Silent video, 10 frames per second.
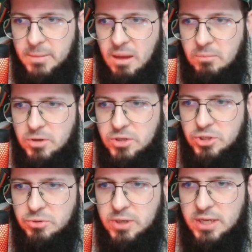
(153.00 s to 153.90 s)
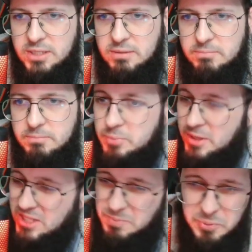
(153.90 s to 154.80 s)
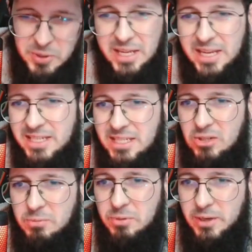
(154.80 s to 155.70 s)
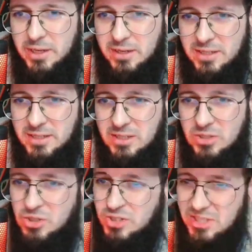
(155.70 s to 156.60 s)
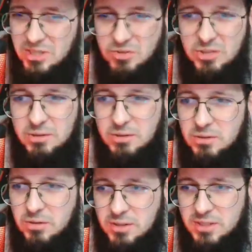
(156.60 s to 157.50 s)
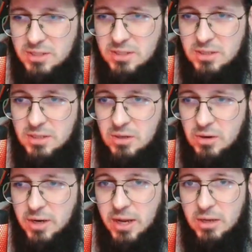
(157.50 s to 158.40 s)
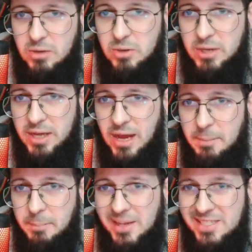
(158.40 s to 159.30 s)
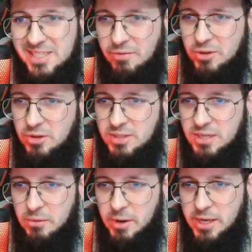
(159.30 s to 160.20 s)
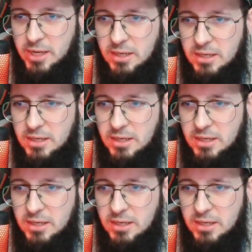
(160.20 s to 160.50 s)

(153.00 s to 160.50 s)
I'm gonna show you guys. It's pretty easy, to be really honest. You just need three dots. Okay, Lucia plays seven dots already.